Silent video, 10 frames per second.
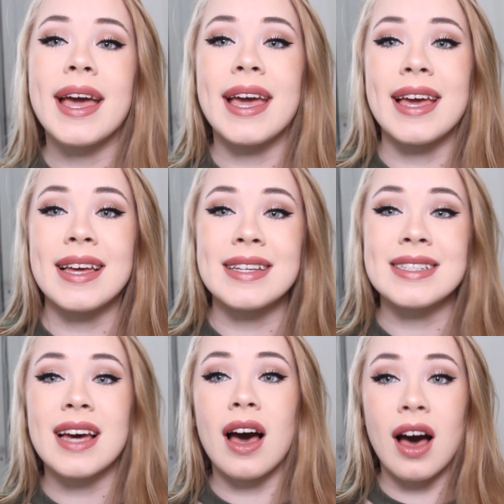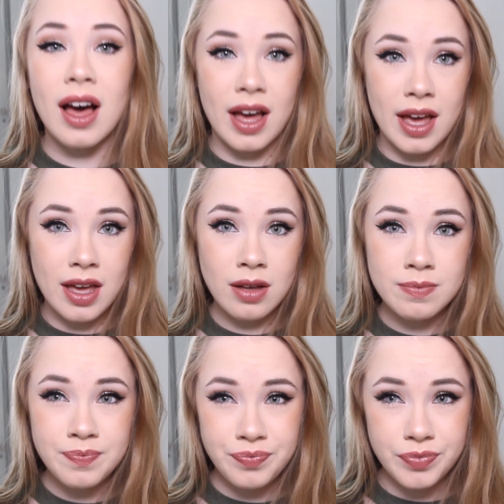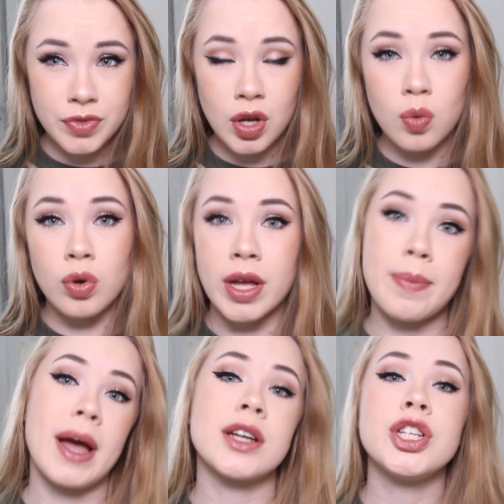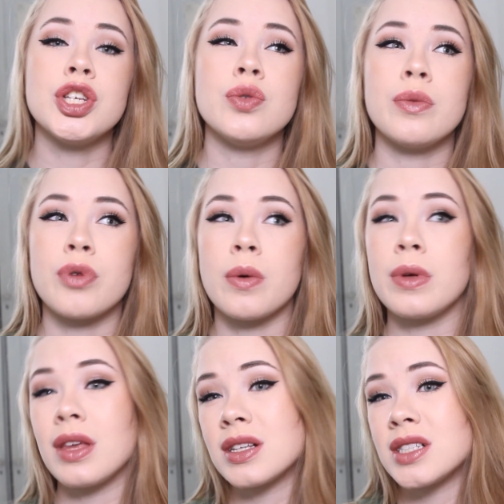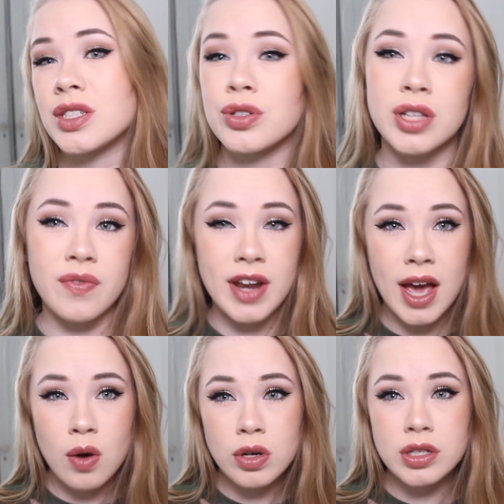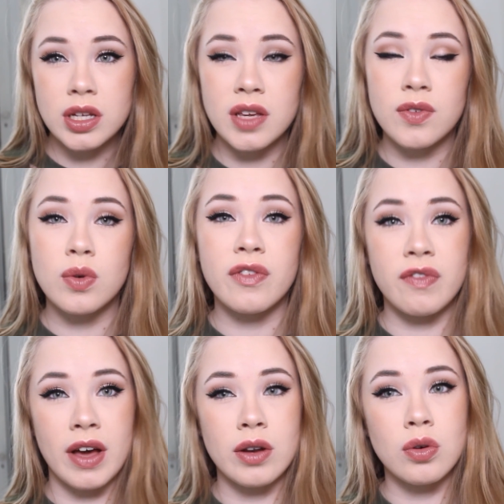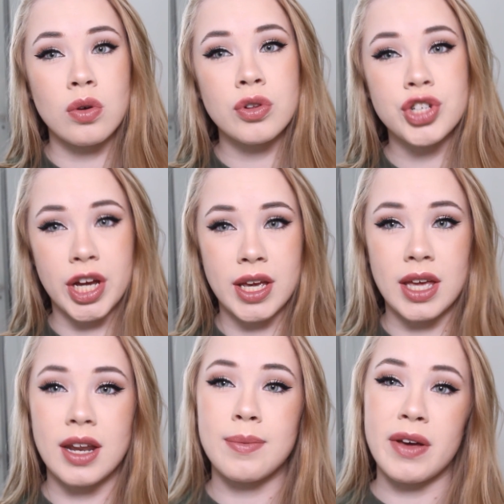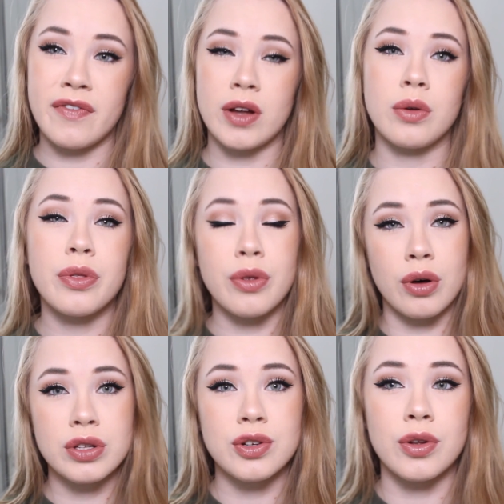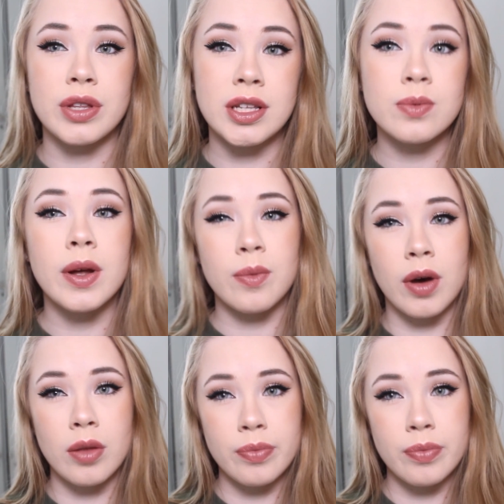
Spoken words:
and I will get back to you in probably like 6 or 7 hours and give you a final check-in and my final thoughts on these Wet n Wild